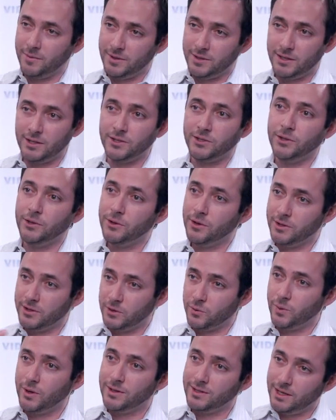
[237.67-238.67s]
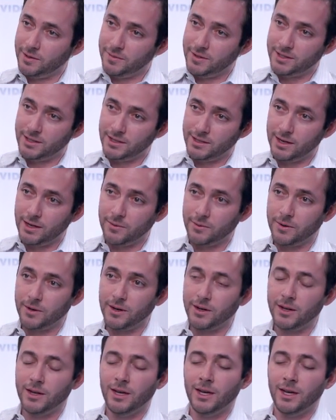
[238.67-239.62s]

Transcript: ABC Studios as well as ABC Network.